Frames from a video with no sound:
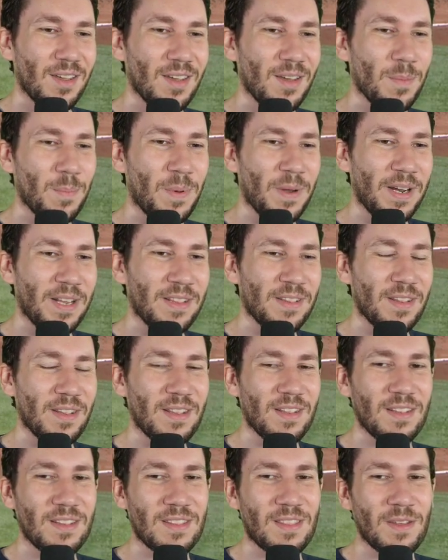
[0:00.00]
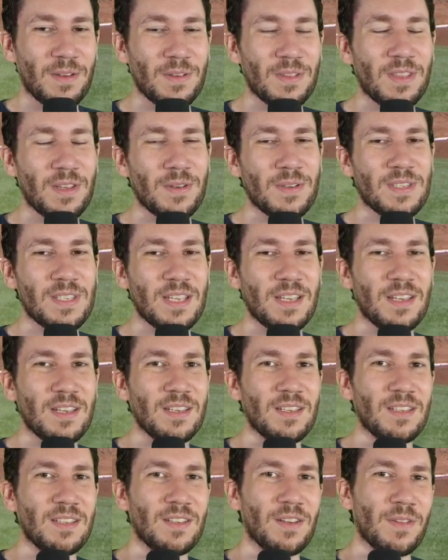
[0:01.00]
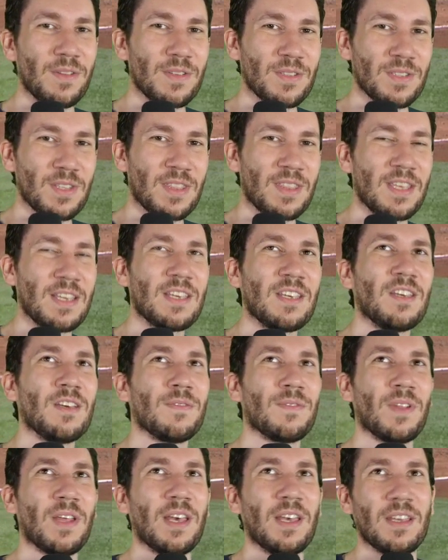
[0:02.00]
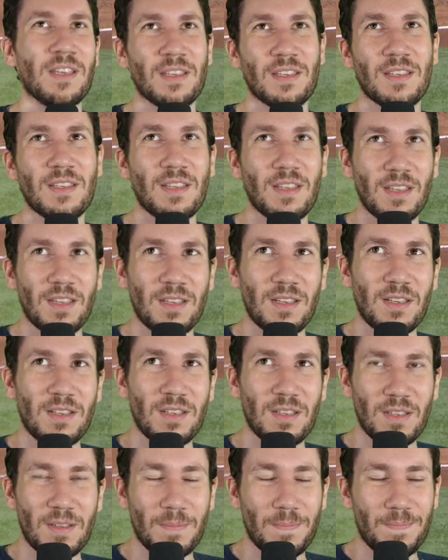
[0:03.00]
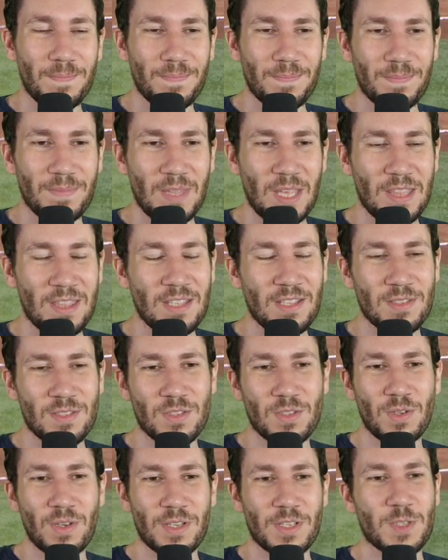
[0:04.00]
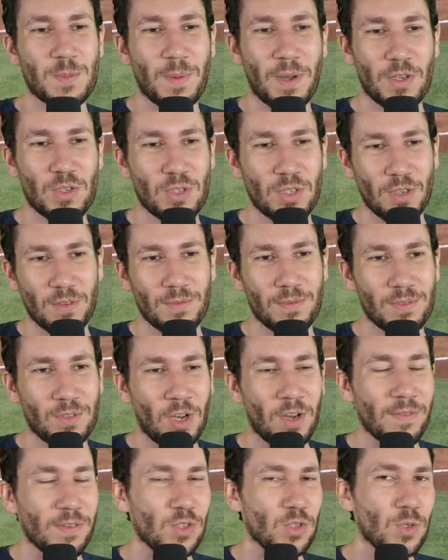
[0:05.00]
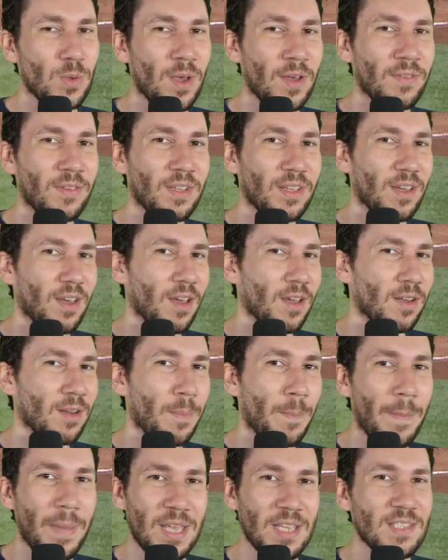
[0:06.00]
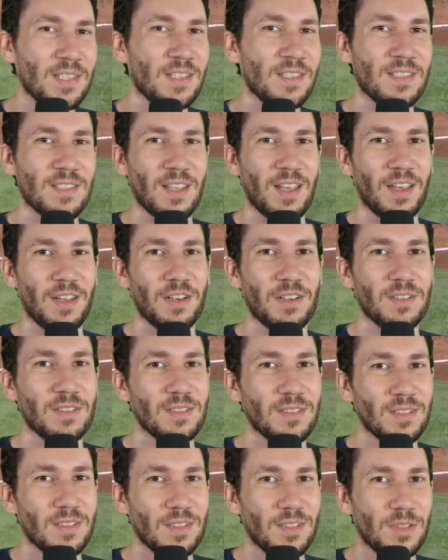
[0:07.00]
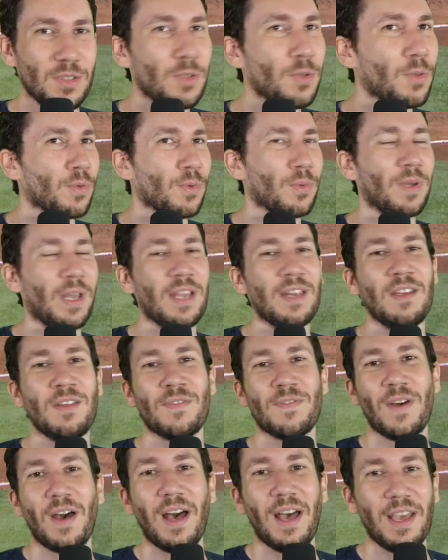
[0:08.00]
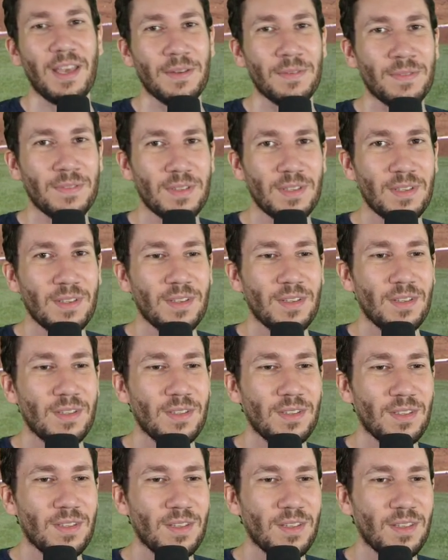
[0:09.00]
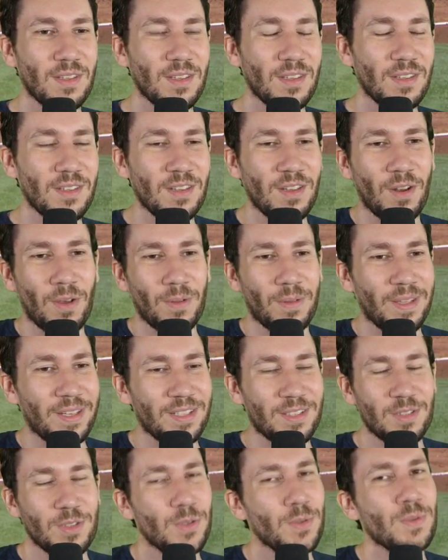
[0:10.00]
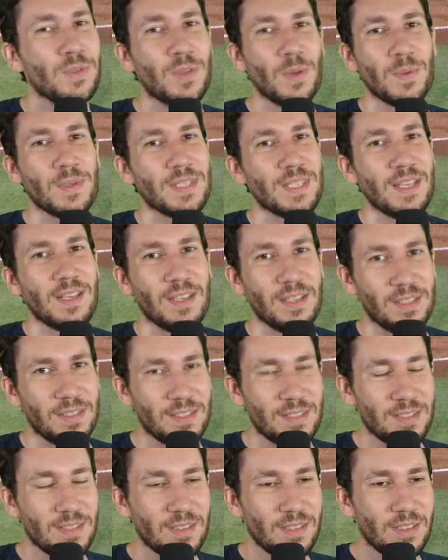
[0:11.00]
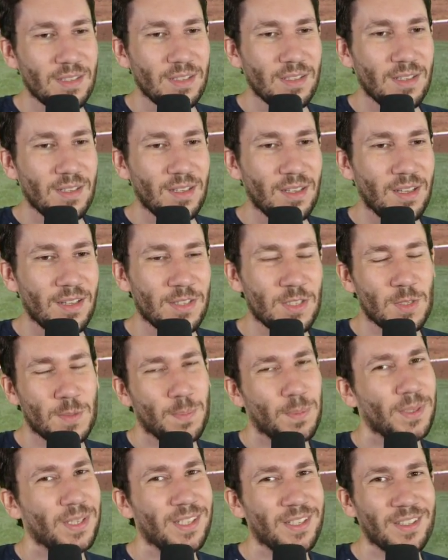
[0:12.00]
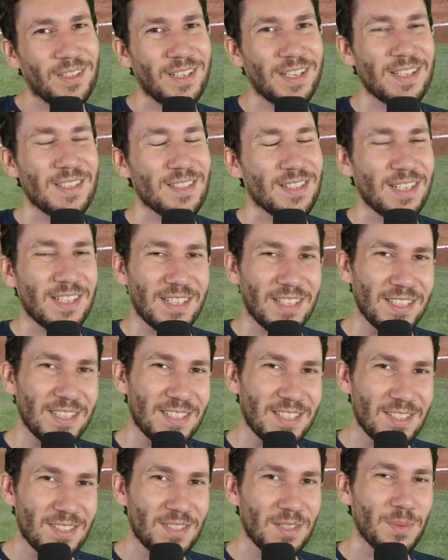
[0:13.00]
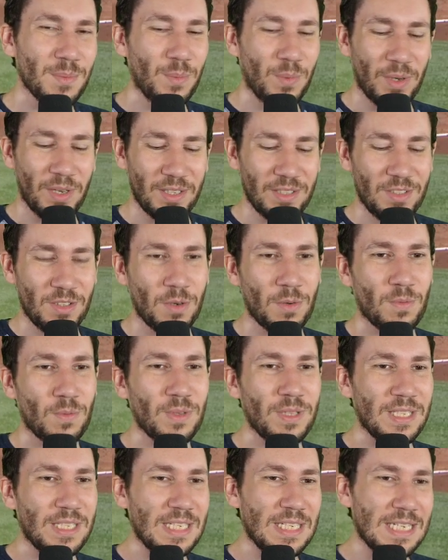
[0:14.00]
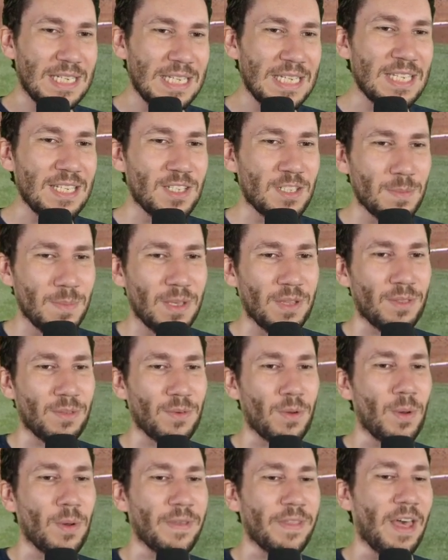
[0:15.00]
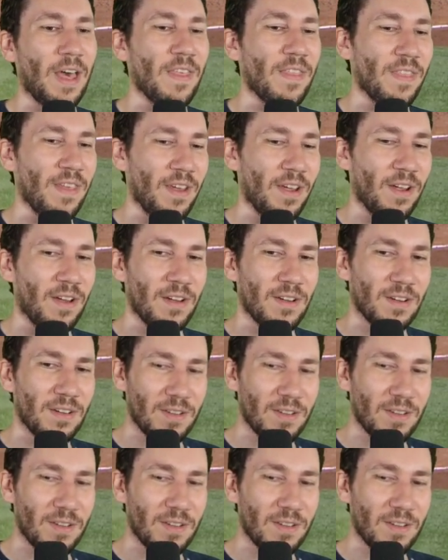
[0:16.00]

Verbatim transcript: But there, there's a, you know, there's a thinking of like, I think this is a good expression of Darvish. You have an amazing slider. You ninety-five. You know, like use those things. A splitter is an inconsistent one. You don't really need to be throwing that there.